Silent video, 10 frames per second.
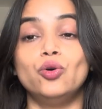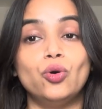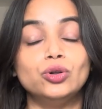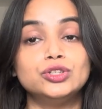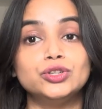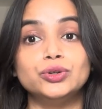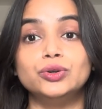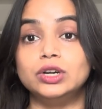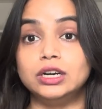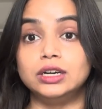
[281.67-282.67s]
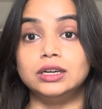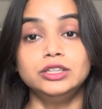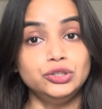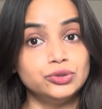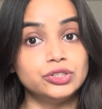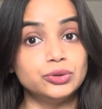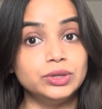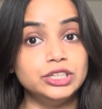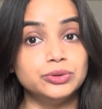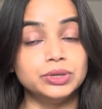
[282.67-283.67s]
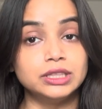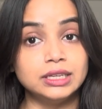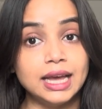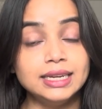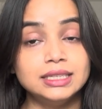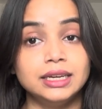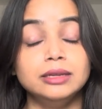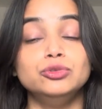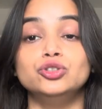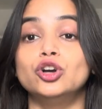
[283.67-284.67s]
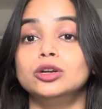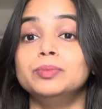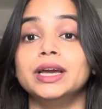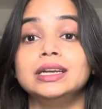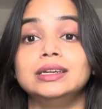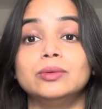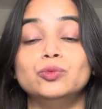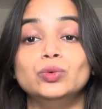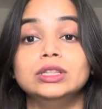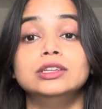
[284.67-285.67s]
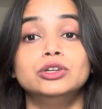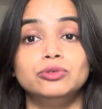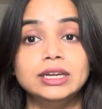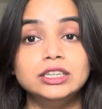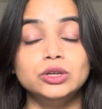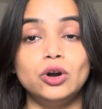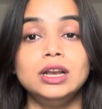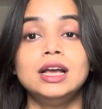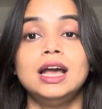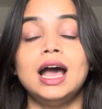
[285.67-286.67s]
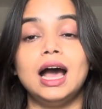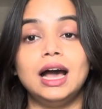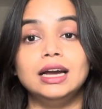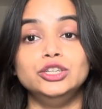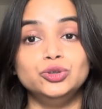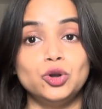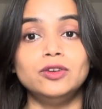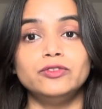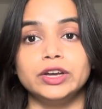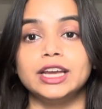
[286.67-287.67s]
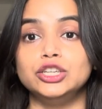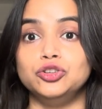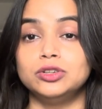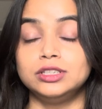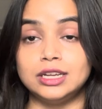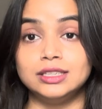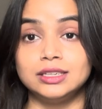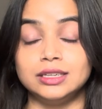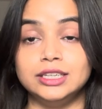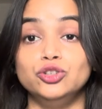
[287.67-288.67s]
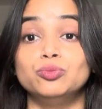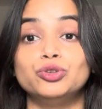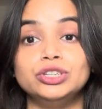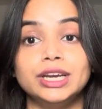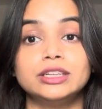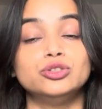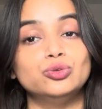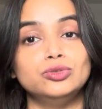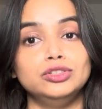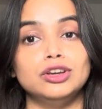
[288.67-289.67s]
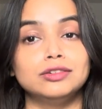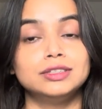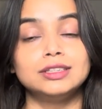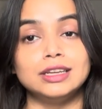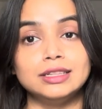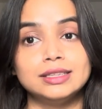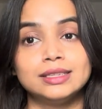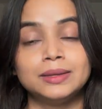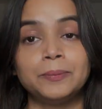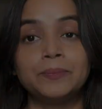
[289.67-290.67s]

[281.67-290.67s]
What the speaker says: Also, use it only during the nighttime. Do not pair it up with retinol. And do not forget your sunscreen to protect those young cells.